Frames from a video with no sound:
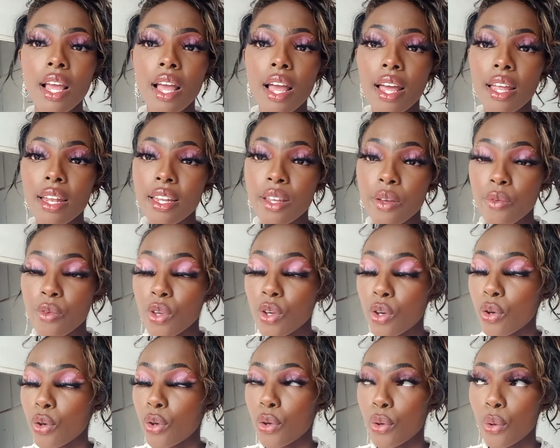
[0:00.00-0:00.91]
I leave
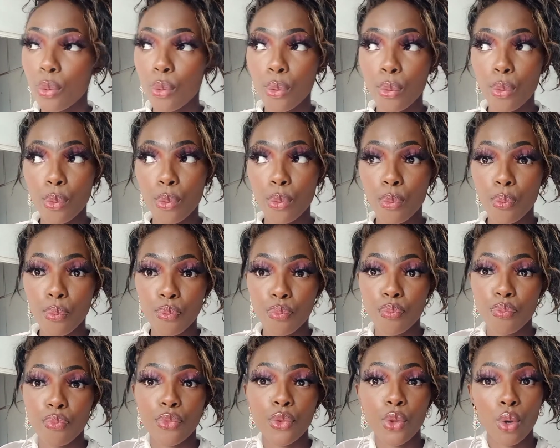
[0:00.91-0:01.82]
you,
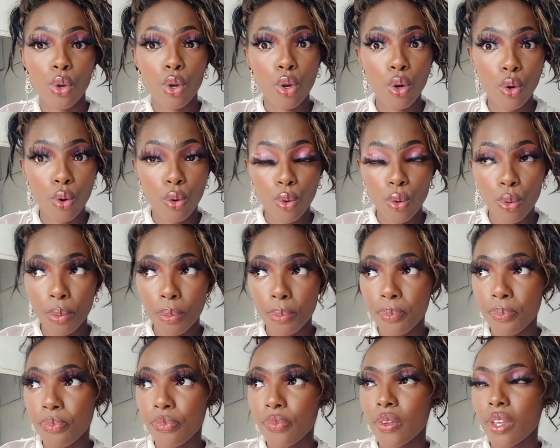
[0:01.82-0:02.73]
you go
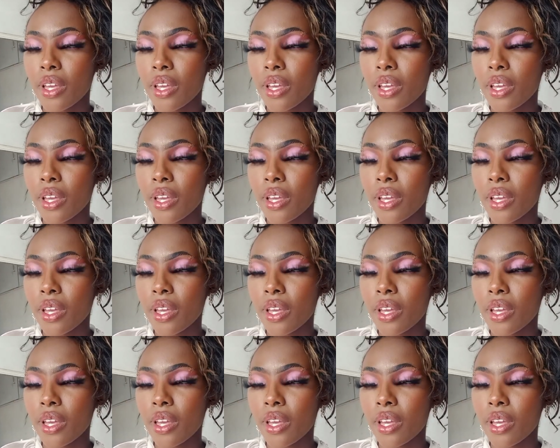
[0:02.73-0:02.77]
home.